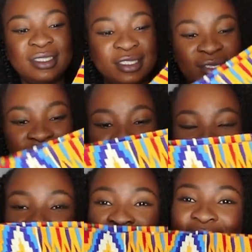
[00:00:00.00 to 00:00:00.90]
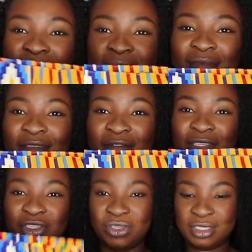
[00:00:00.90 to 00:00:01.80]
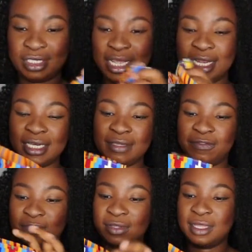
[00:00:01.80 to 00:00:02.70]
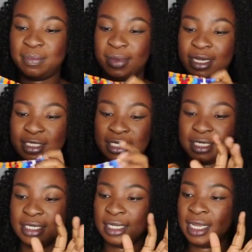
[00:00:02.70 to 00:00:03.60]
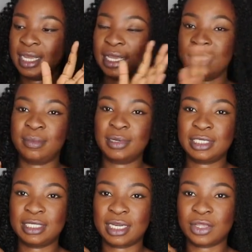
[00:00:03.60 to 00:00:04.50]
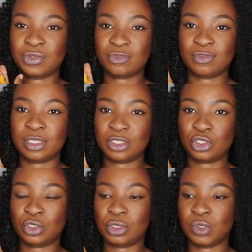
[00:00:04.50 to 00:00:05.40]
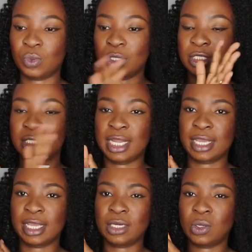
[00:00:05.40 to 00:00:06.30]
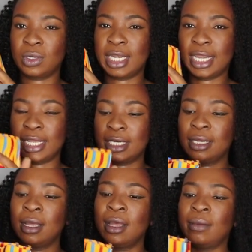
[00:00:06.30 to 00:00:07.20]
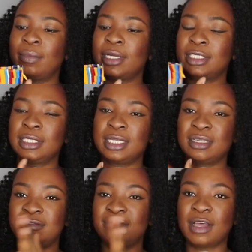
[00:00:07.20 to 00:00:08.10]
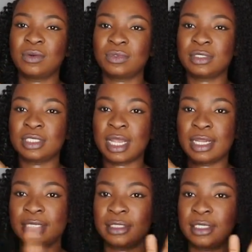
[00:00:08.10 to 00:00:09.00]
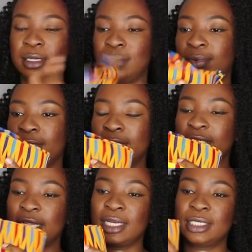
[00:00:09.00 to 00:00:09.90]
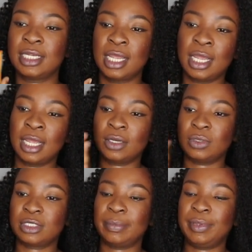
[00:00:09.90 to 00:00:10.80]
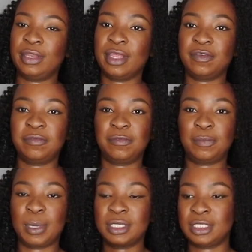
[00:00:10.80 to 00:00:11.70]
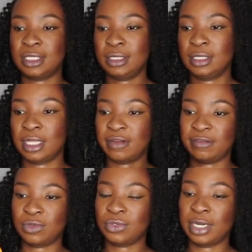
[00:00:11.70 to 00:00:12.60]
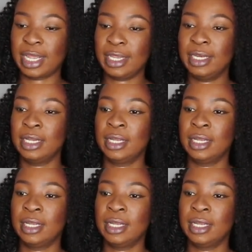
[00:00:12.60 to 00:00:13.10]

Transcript: So this was my first shorts, and for the pattern, and the pattern that I used for these shorts was like an online pattern that I found and printed, was a PDF pattern that I found online.